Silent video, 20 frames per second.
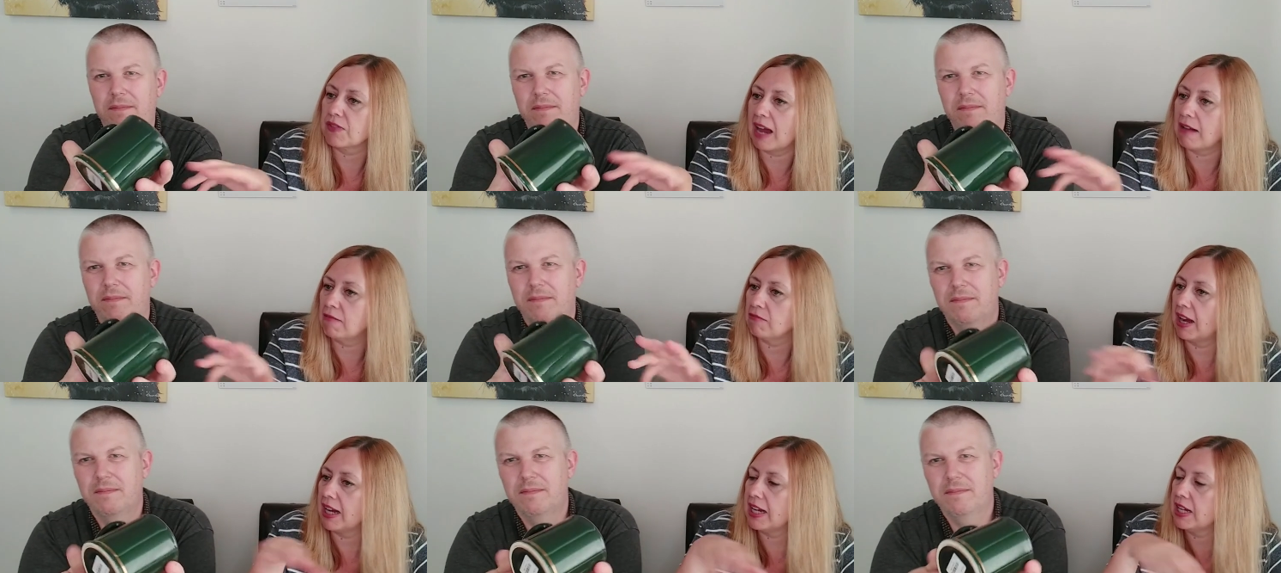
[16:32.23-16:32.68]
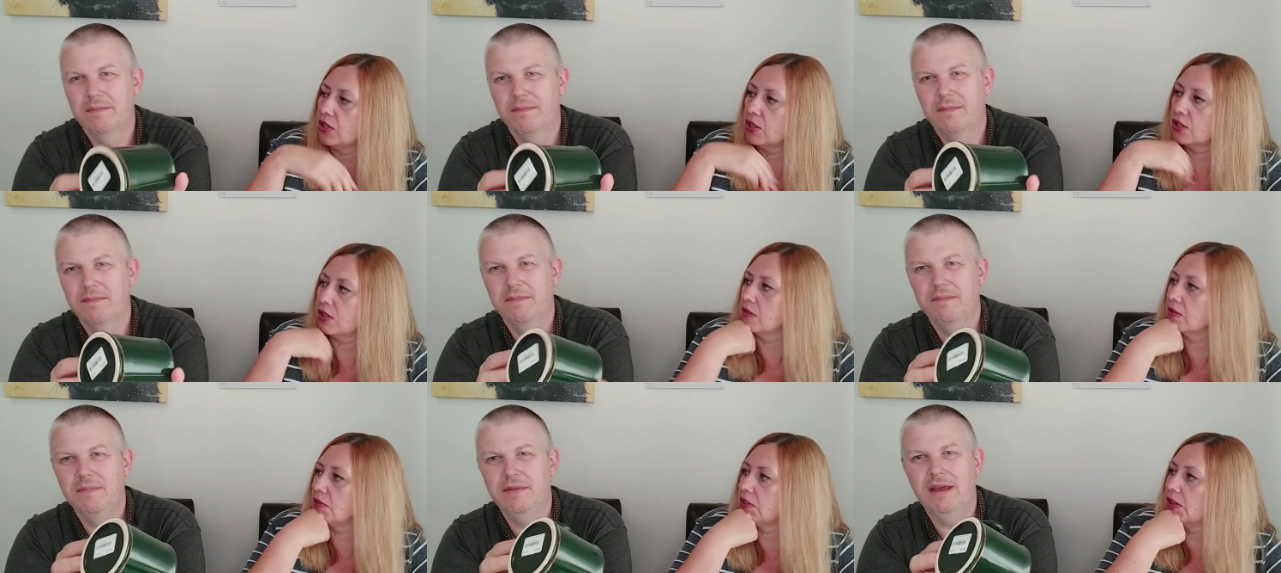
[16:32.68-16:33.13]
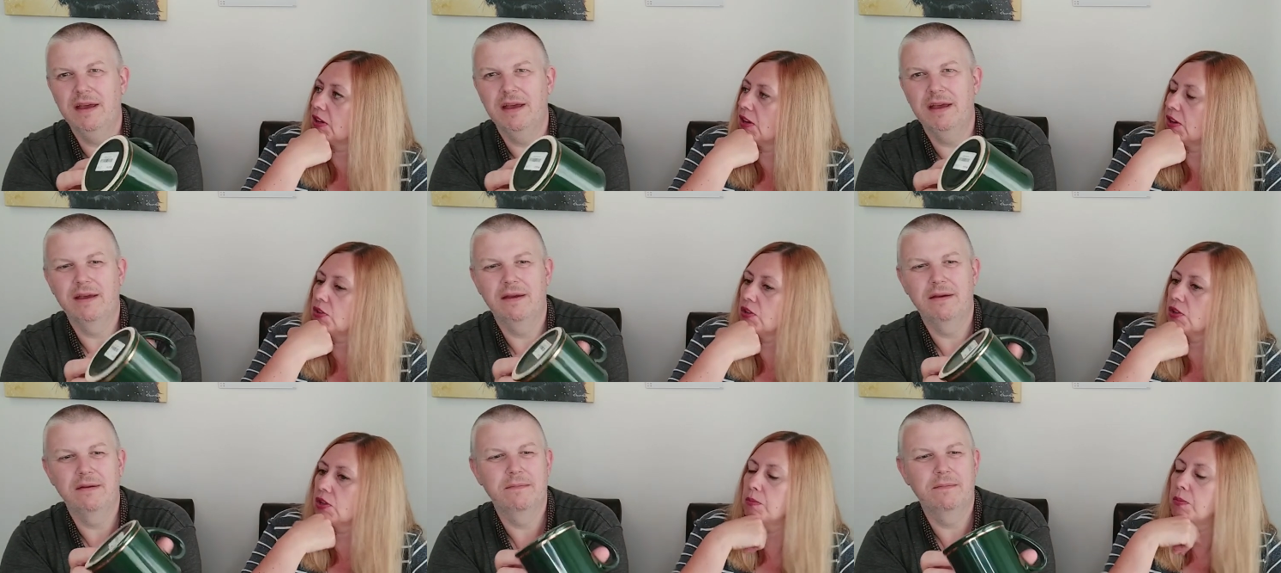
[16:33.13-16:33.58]
Speaker 1: of that range.
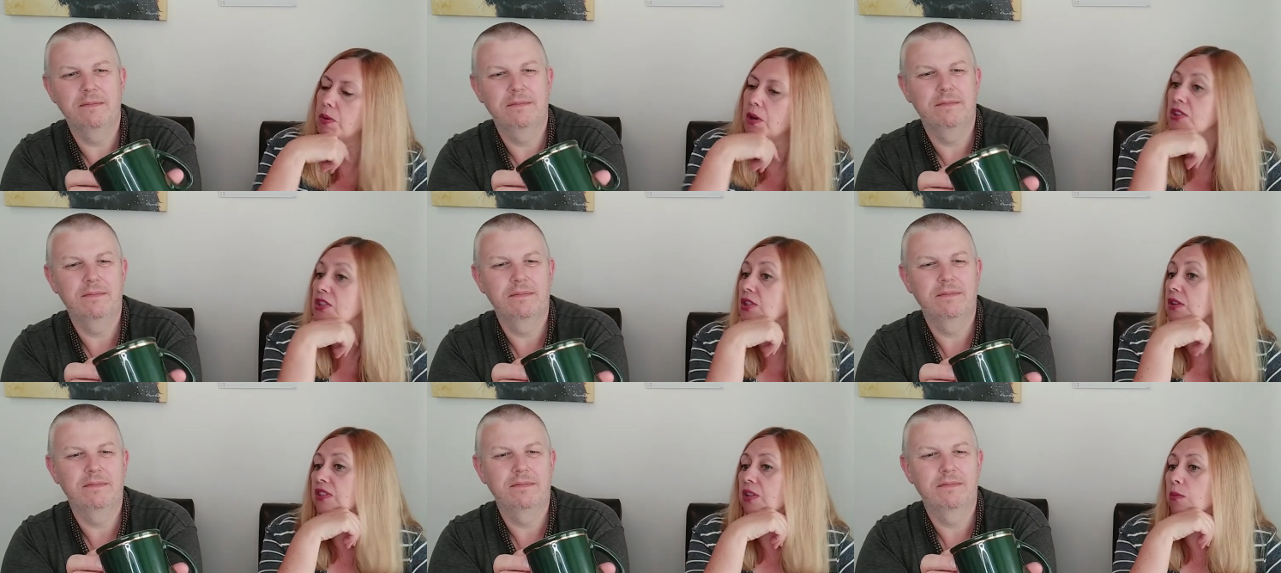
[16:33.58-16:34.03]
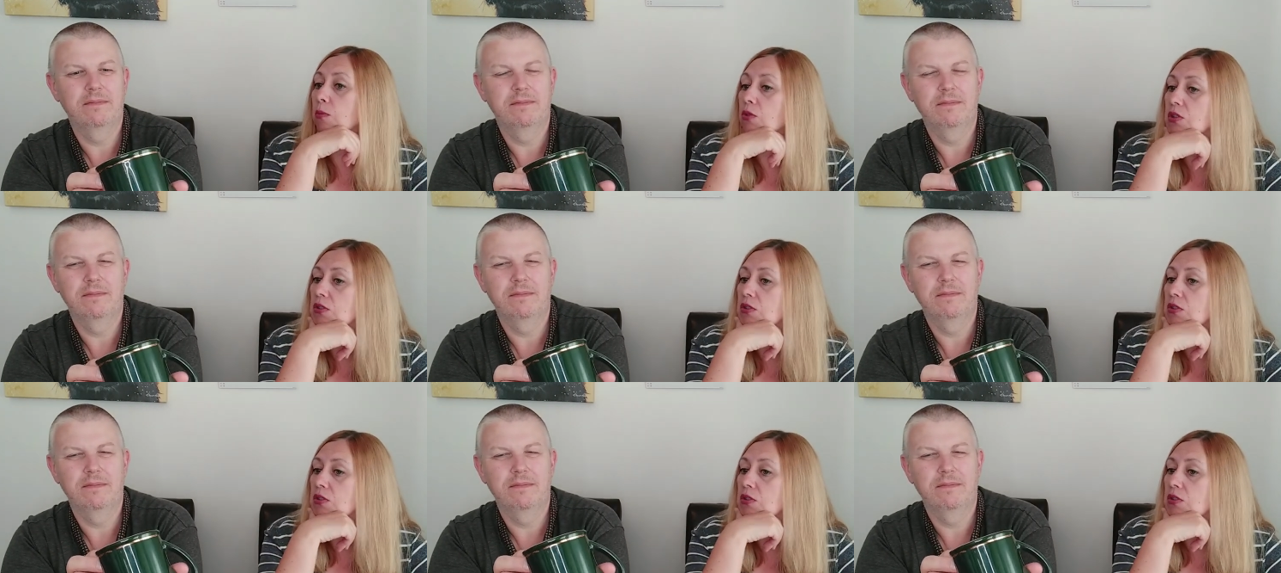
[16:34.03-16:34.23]
Yeah, you could buy. So if